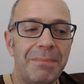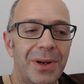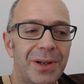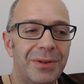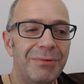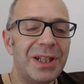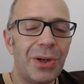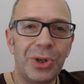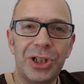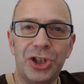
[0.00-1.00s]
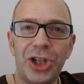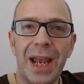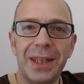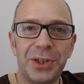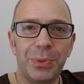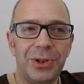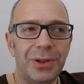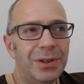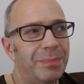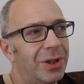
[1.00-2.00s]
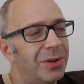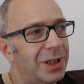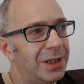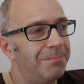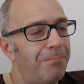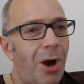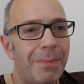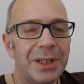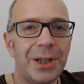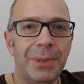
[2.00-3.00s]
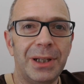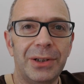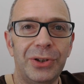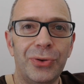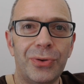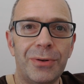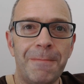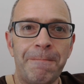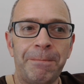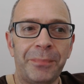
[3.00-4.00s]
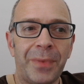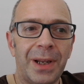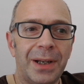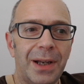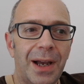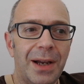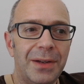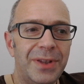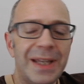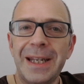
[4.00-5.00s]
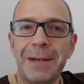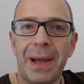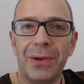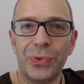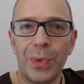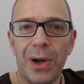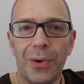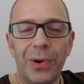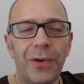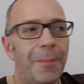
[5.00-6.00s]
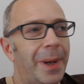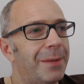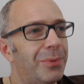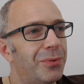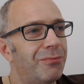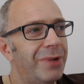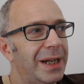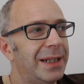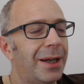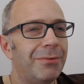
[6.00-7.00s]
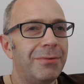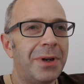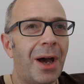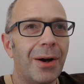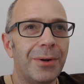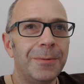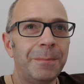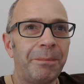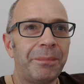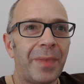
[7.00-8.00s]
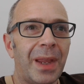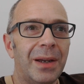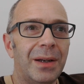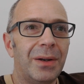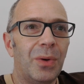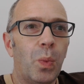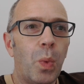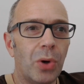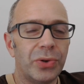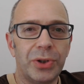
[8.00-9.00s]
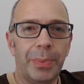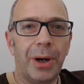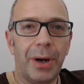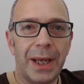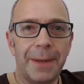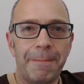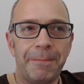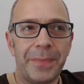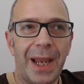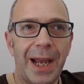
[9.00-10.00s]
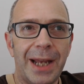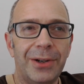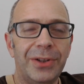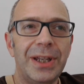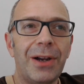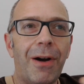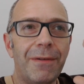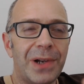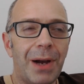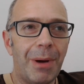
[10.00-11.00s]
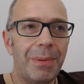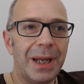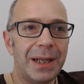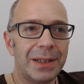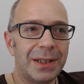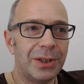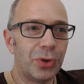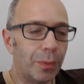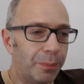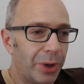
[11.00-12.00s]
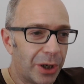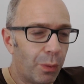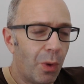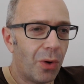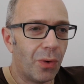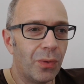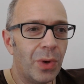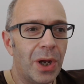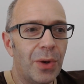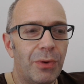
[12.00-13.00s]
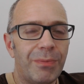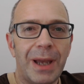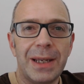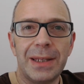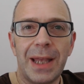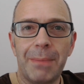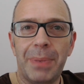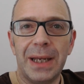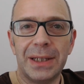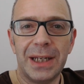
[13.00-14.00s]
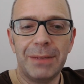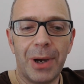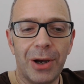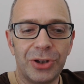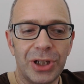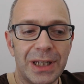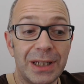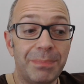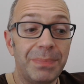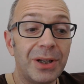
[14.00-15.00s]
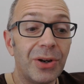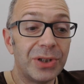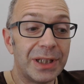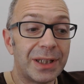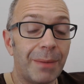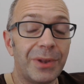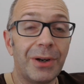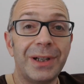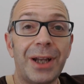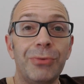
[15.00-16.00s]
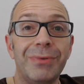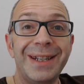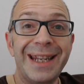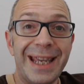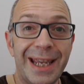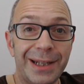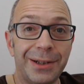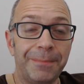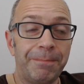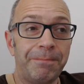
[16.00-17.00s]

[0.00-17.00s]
But the reason I wanted to share this with you is because it might be something that you're thinking about as well. A lot of people really don't know what to buy, and I think I've come up against this sort of brick wall with making that PC purchase. It's because it's something I don't need.